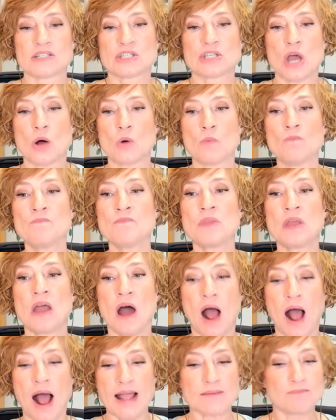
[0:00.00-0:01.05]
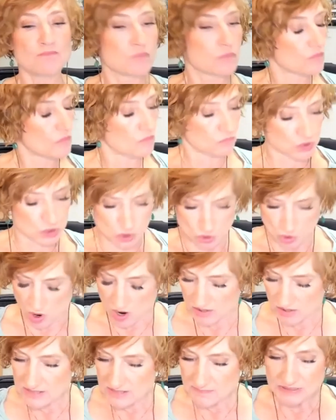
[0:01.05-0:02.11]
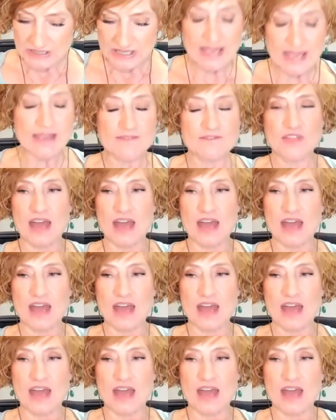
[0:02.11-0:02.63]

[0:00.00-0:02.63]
So I strongly believe